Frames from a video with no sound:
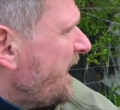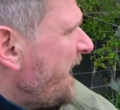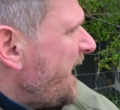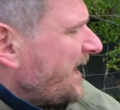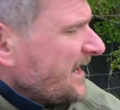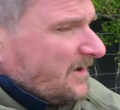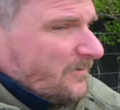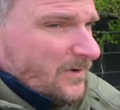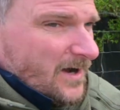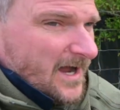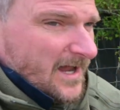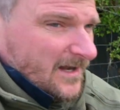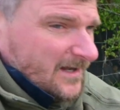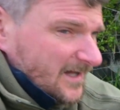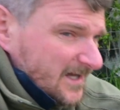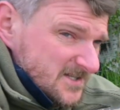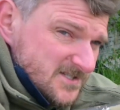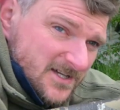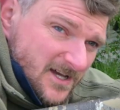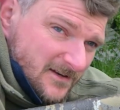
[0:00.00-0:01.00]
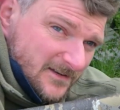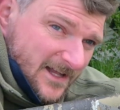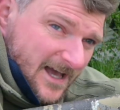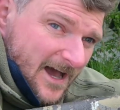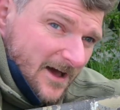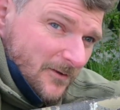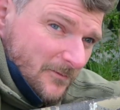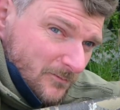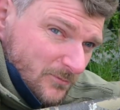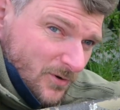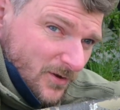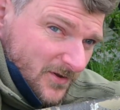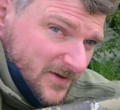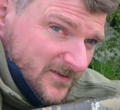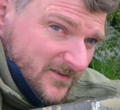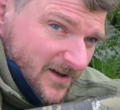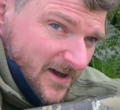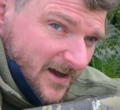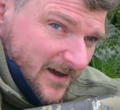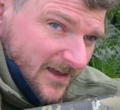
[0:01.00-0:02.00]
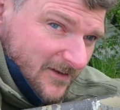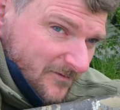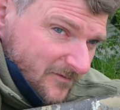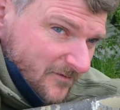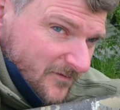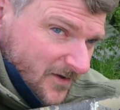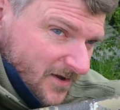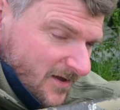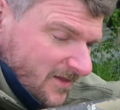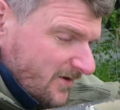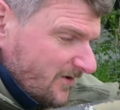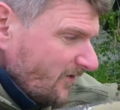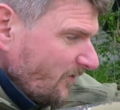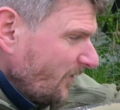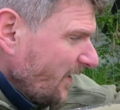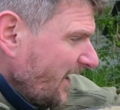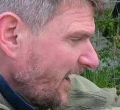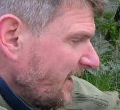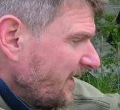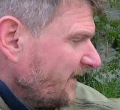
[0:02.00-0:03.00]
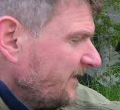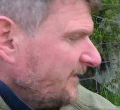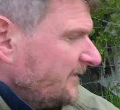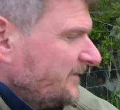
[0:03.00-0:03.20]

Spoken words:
Anyway, let's go down and put the target further away.